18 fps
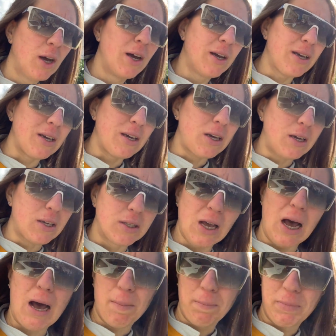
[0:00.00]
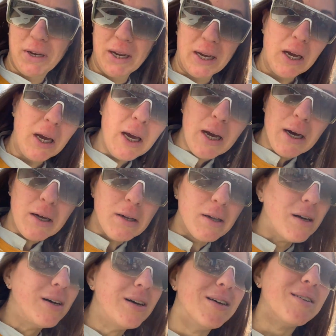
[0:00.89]
is up the hill.
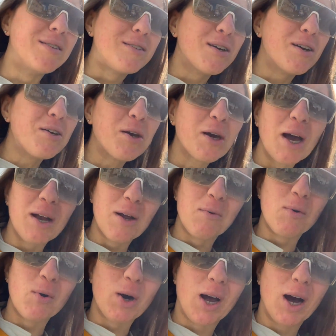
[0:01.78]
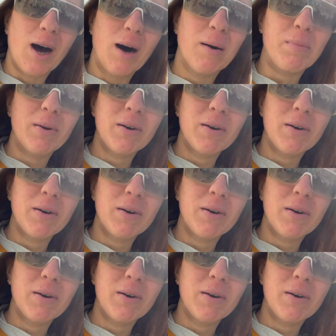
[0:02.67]
So you gotta walk up.